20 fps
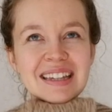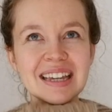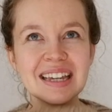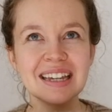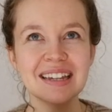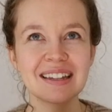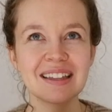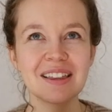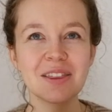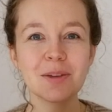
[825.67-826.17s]

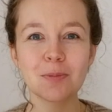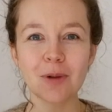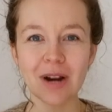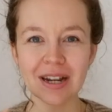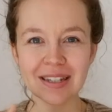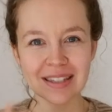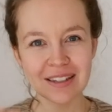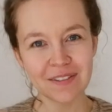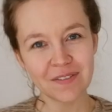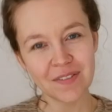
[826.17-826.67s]
The
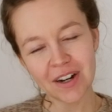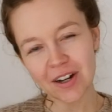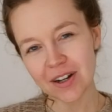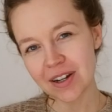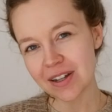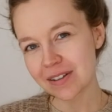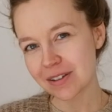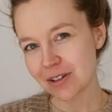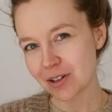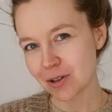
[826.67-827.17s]
price can
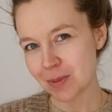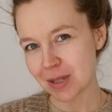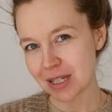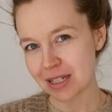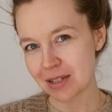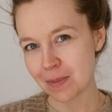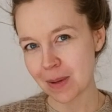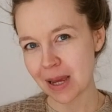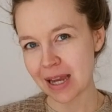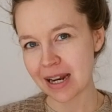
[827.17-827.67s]
vary a little
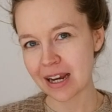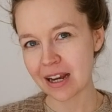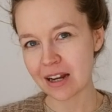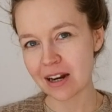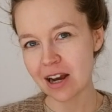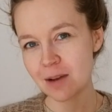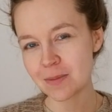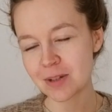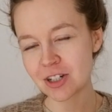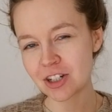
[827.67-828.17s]
bit depending
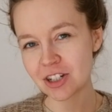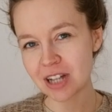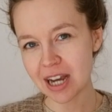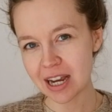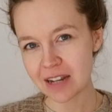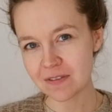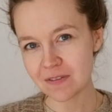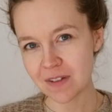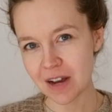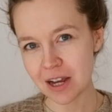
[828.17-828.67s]
on how much
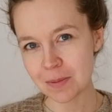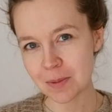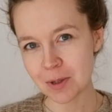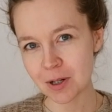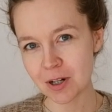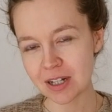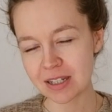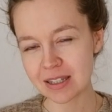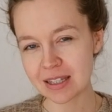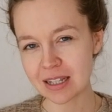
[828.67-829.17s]
dyed
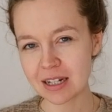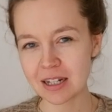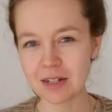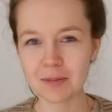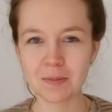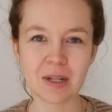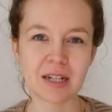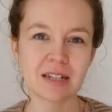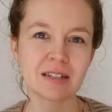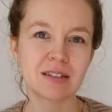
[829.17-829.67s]
fiber is in
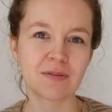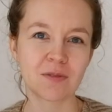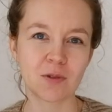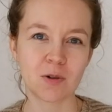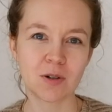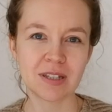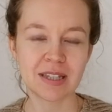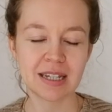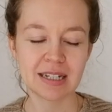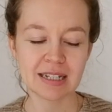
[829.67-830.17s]
it, because of
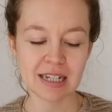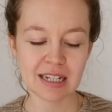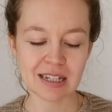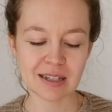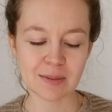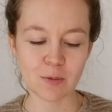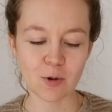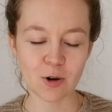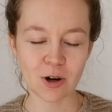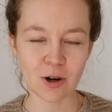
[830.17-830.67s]
course that
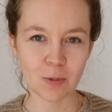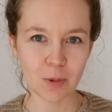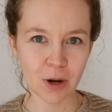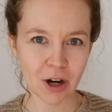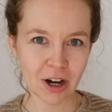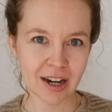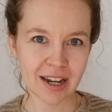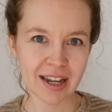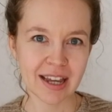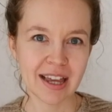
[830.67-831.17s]
takes more
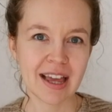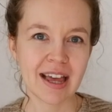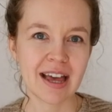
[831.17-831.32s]
work.